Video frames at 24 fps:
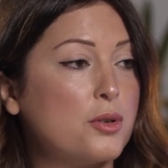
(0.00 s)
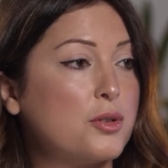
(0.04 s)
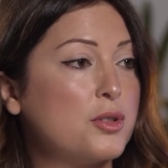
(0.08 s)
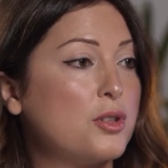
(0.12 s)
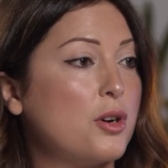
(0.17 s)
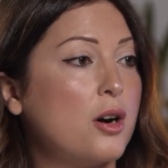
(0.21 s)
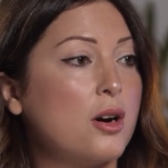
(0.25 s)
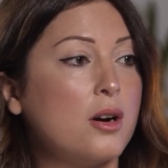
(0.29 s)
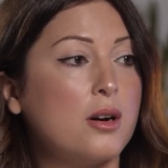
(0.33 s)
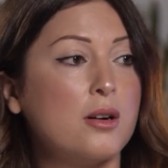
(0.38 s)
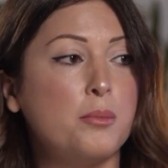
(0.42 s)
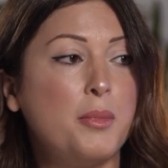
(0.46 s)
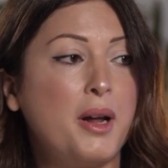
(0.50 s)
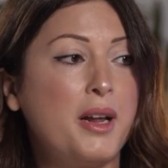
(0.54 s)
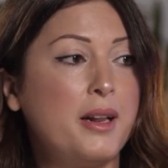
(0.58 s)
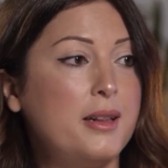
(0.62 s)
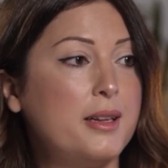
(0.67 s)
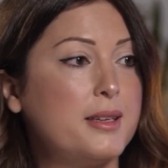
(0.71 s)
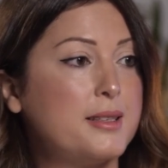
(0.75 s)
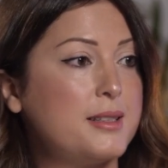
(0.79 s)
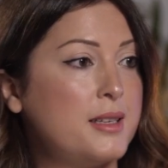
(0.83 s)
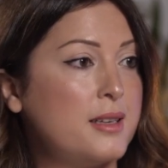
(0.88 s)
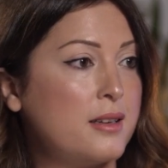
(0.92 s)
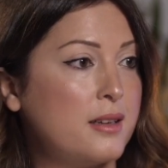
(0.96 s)
Those are
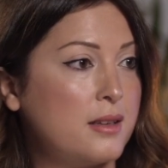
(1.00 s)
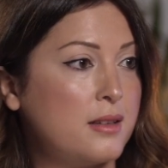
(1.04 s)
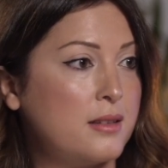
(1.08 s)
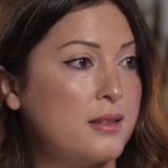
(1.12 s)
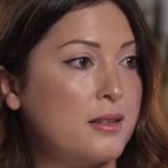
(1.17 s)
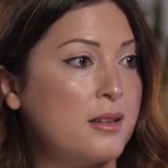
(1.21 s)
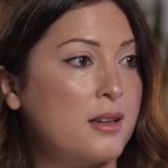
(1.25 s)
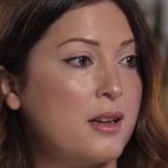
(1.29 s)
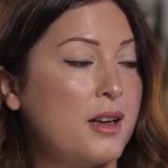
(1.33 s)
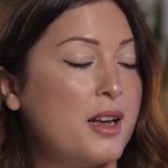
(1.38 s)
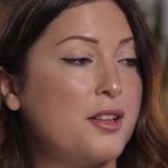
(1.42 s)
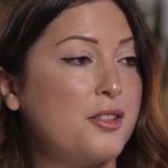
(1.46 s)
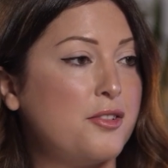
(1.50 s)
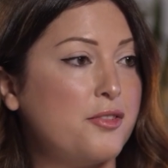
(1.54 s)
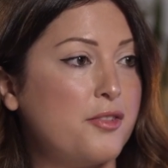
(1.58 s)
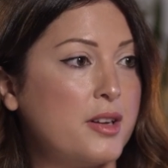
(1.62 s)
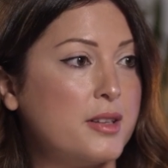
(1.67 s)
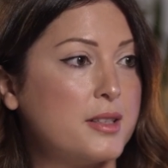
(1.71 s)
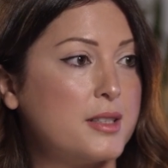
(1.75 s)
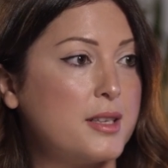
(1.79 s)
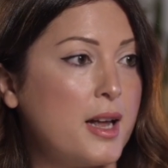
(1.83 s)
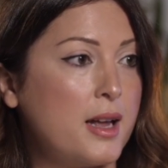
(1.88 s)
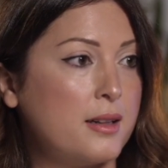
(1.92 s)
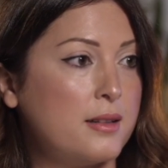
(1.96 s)
mainly seen in
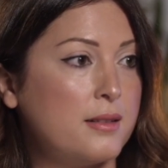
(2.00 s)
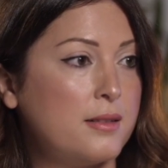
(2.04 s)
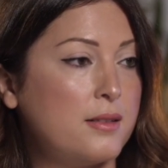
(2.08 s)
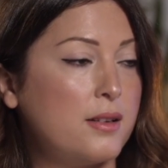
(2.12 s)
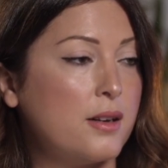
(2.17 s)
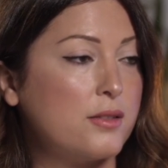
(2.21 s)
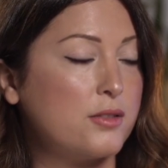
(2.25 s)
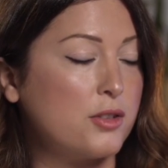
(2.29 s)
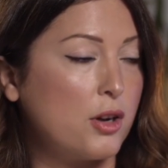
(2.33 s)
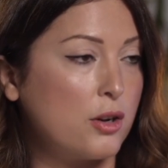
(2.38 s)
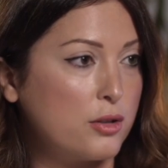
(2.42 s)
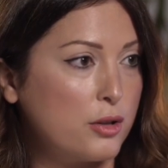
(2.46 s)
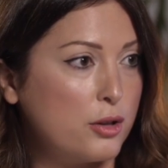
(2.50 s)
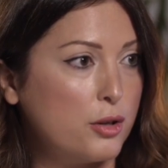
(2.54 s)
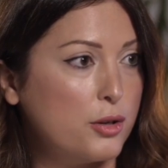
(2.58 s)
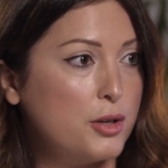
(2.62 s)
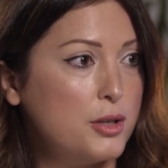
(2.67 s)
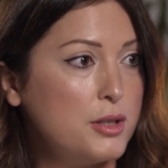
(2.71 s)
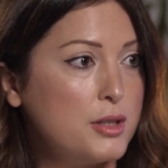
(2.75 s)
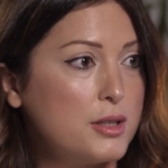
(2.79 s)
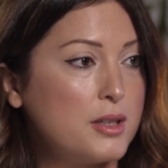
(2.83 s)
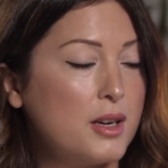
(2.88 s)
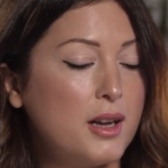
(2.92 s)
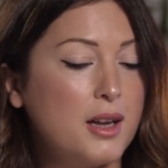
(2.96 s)
infants and
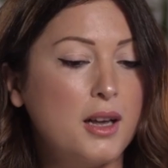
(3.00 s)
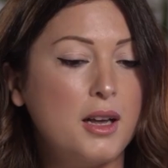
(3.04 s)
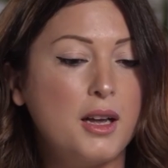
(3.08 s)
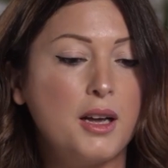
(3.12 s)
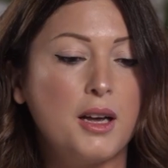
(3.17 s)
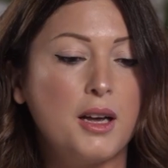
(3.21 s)
toddlers.